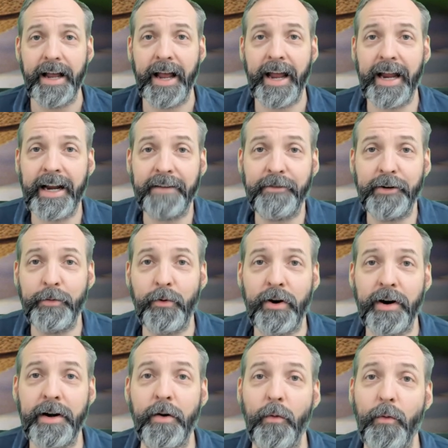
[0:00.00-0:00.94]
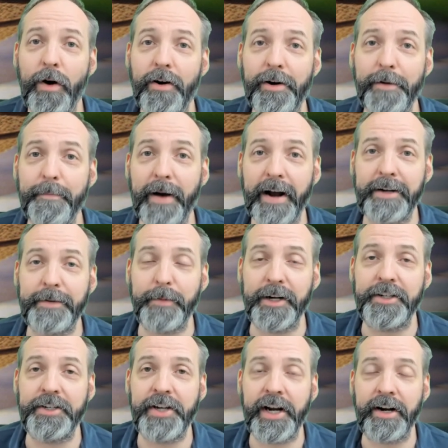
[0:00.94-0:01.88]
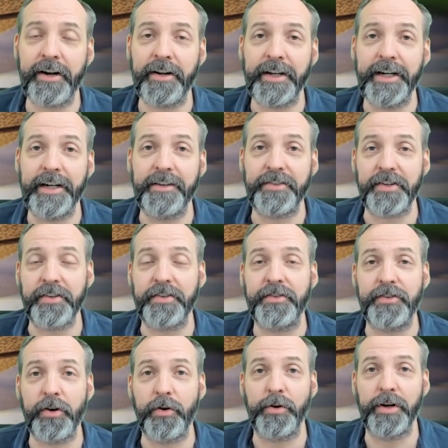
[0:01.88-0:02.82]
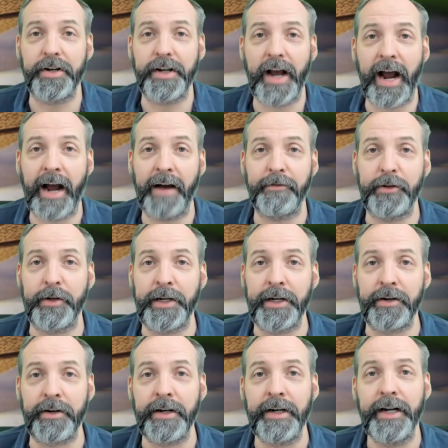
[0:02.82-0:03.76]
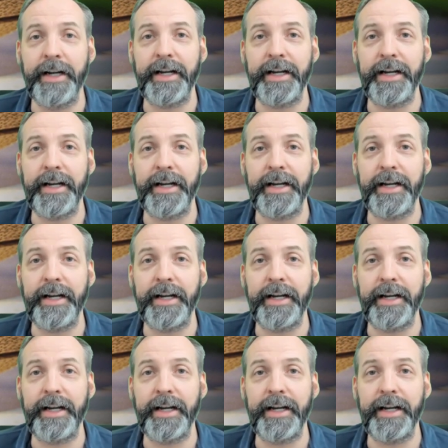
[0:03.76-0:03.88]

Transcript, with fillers: Hey everyone, welcome back to my channel. It is so good to have you here.